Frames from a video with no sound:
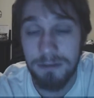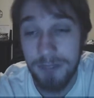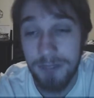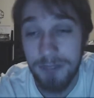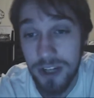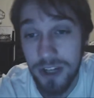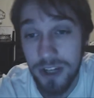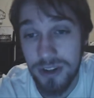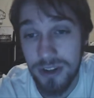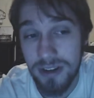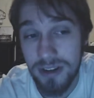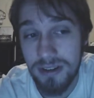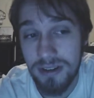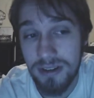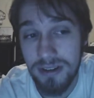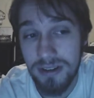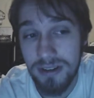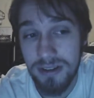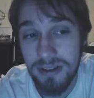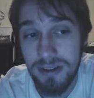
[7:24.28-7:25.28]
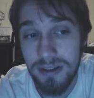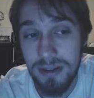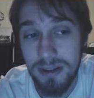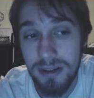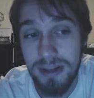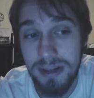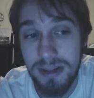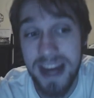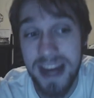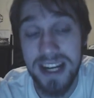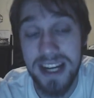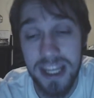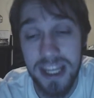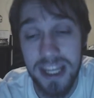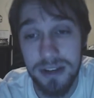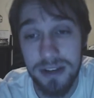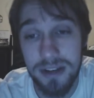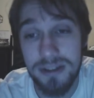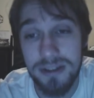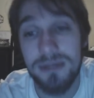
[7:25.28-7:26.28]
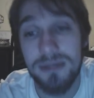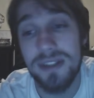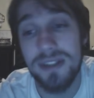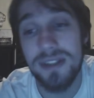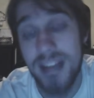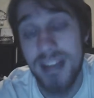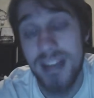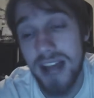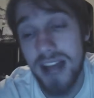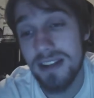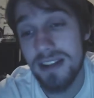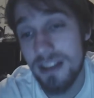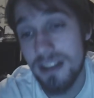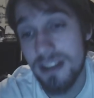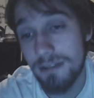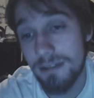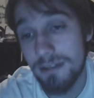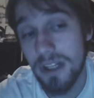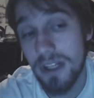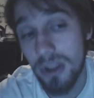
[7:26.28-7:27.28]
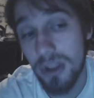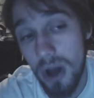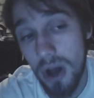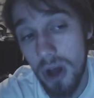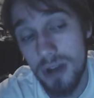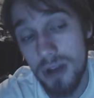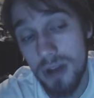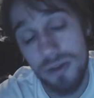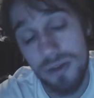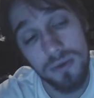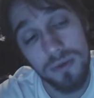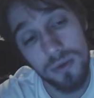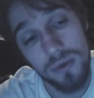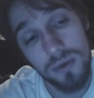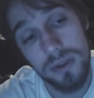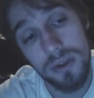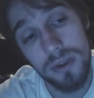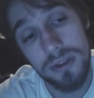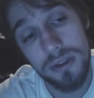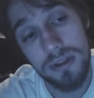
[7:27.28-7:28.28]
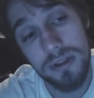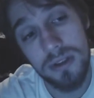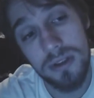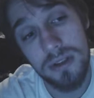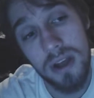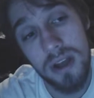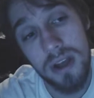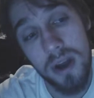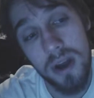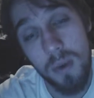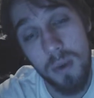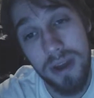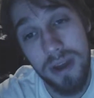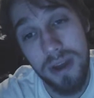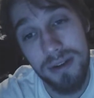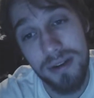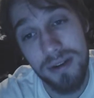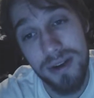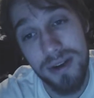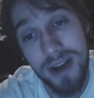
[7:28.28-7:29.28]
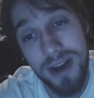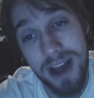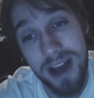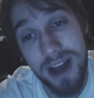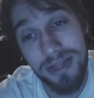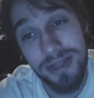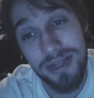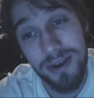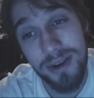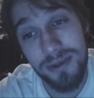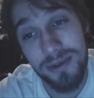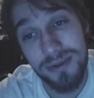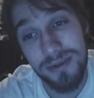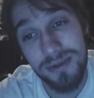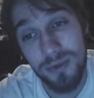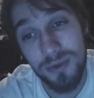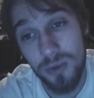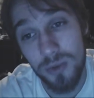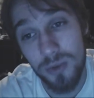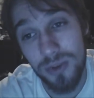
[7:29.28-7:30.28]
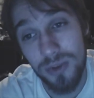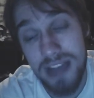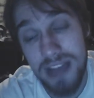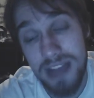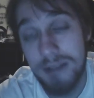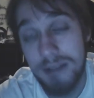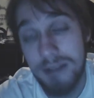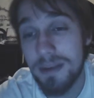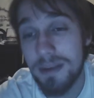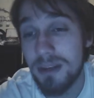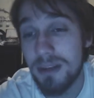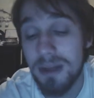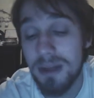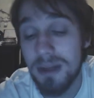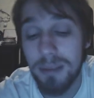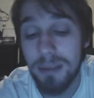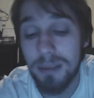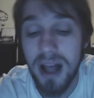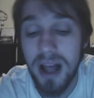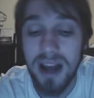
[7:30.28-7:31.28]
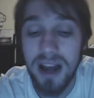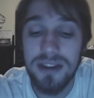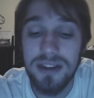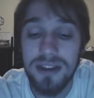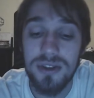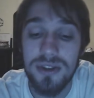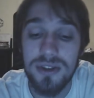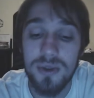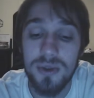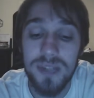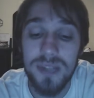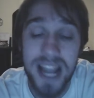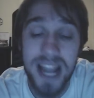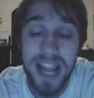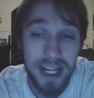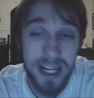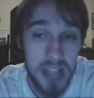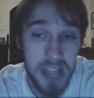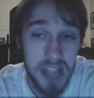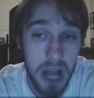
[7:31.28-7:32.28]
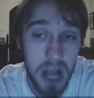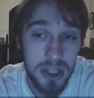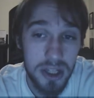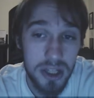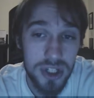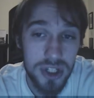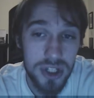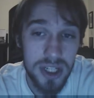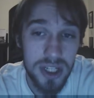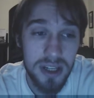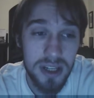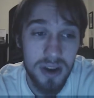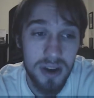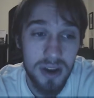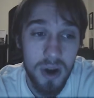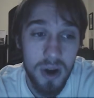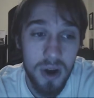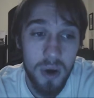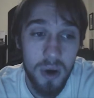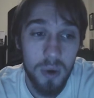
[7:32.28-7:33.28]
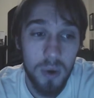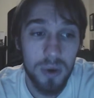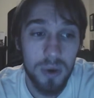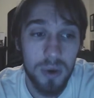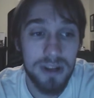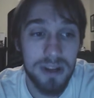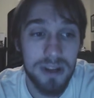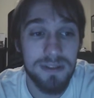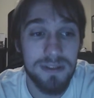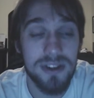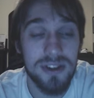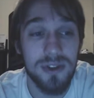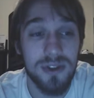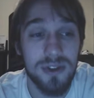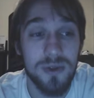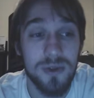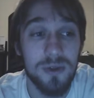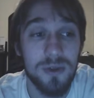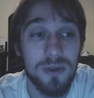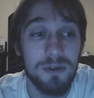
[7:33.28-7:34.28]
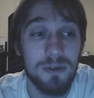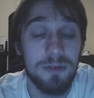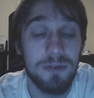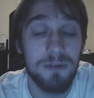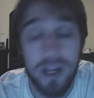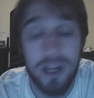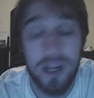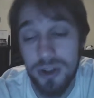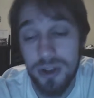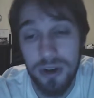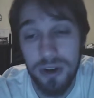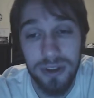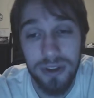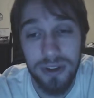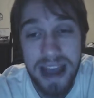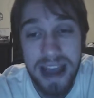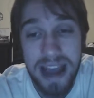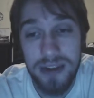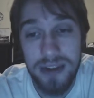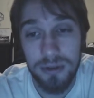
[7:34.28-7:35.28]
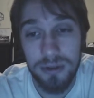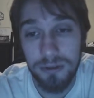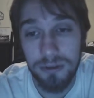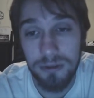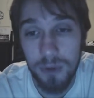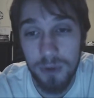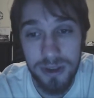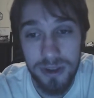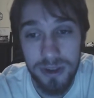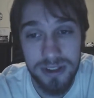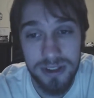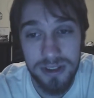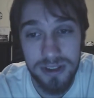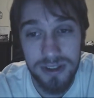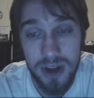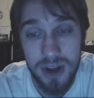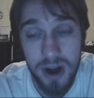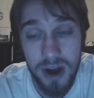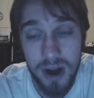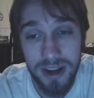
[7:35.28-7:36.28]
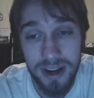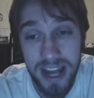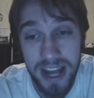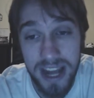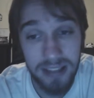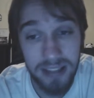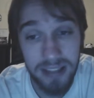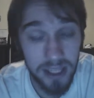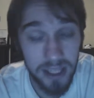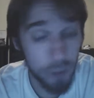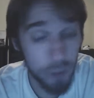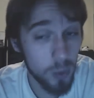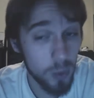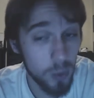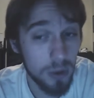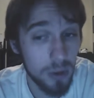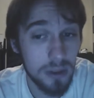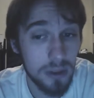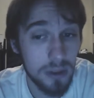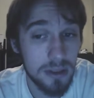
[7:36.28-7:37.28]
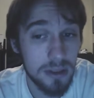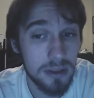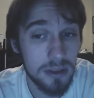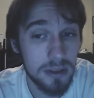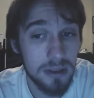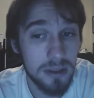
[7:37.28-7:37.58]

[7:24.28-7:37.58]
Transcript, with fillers: Fiction that adheres to scientific laws or rules. Whether or not those rules happen to be applied to technology or even to fictional natural forces on an alien world,